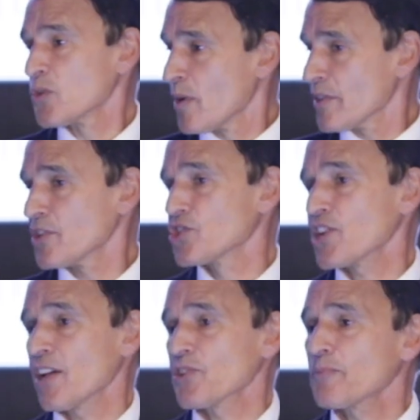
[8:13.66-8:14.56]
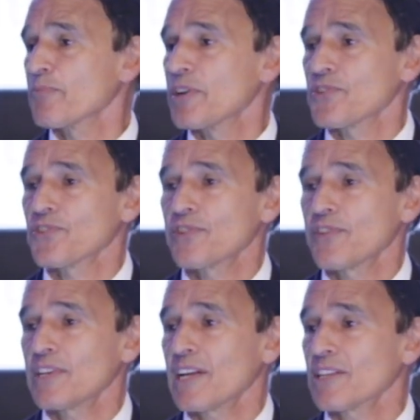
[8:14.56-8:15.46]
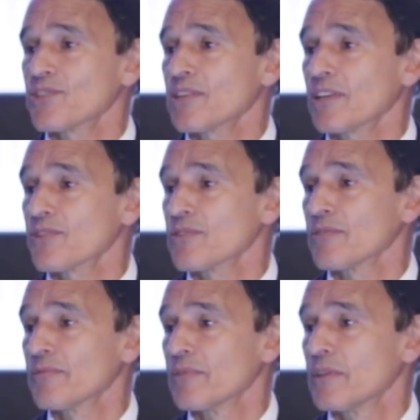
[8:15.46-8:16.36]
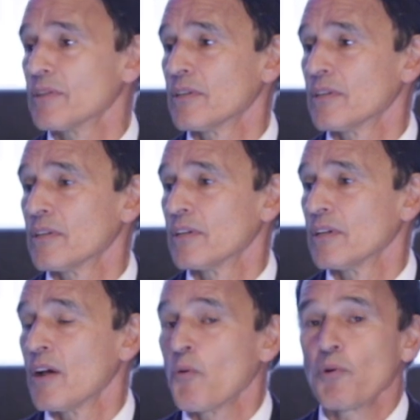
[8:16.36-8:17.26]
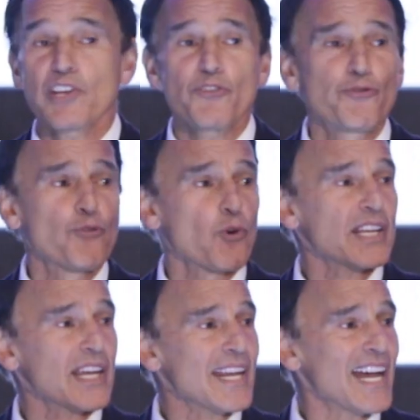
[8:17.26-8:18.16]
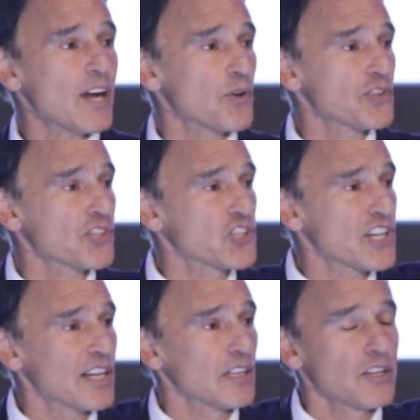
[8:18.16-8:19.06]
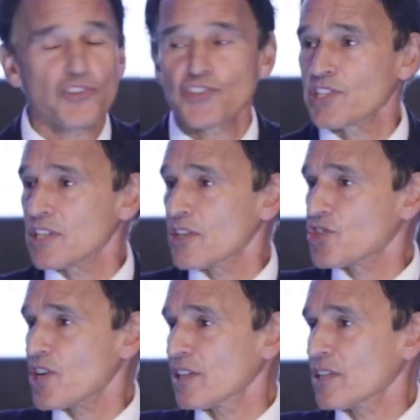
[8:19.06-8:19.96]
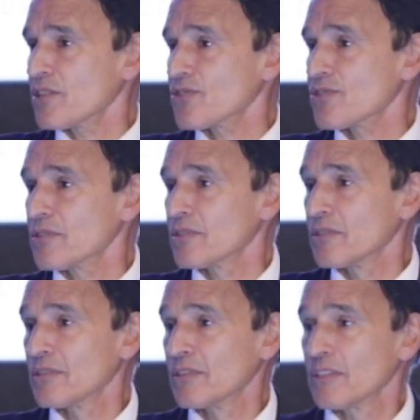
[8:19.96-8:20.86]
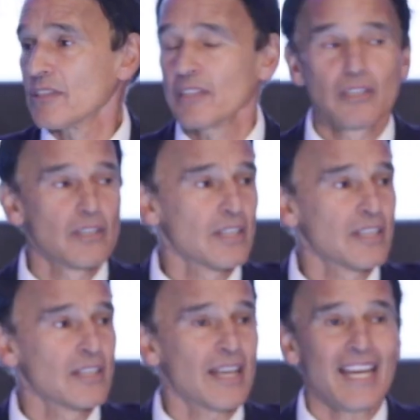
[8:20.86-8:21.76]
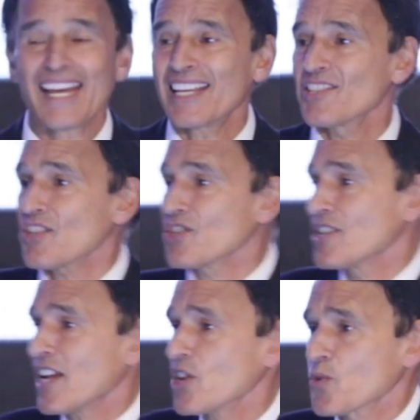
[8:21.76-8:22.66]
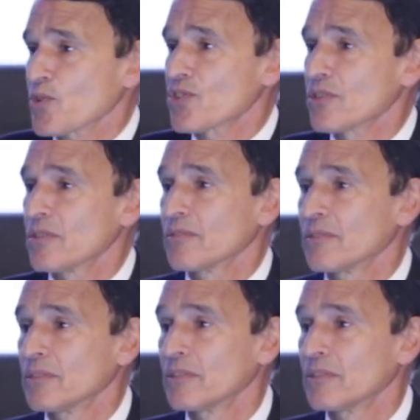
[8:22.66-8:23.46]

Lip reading: to run the jails and prisons of the United States. Within 48 hours, the jailers see the jailees as dangerous.